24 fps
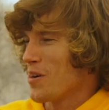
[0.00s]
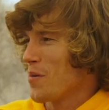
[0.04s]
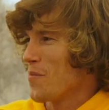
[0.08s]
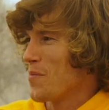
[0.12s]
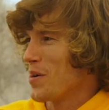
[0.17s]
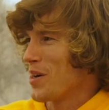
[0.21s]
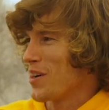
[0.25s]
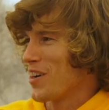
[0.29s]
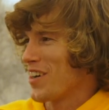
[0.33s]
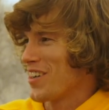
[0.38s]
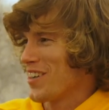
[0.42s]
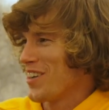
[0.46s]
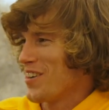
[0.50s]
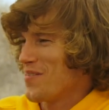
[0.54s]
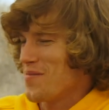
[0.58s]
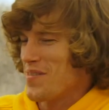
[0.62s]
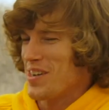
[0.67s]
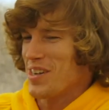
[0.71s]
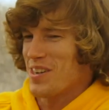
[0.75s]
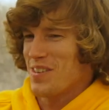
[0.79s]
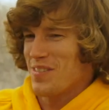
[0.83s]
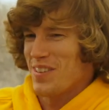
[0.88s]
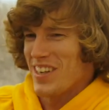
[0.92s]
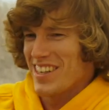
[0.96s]
a beer
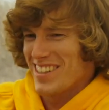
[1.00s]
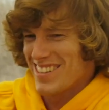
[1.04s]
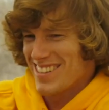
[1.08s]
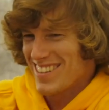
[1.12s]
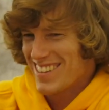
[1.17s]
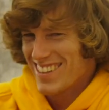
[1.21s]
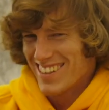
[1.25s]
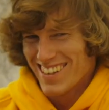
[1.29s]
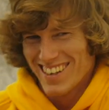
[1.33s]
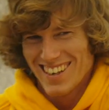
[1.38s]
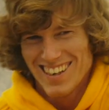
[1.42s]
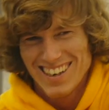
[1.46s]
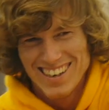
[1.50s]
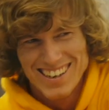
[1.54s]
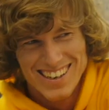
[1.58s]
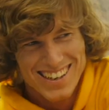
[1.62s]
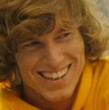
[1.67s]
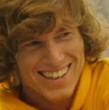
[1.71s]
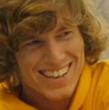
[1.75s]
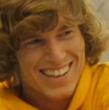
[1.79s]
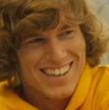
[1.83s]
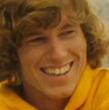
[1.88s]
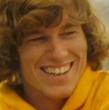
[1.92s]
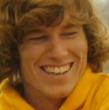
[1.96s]
sponsor.
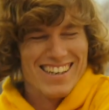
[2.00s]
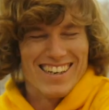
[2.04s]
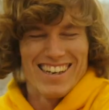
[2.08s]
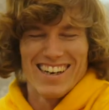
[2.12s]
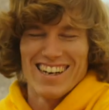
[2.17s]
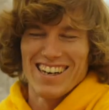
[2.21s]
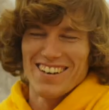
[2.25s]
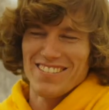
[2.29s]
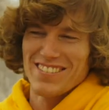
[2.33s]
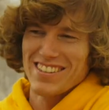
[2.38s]
No,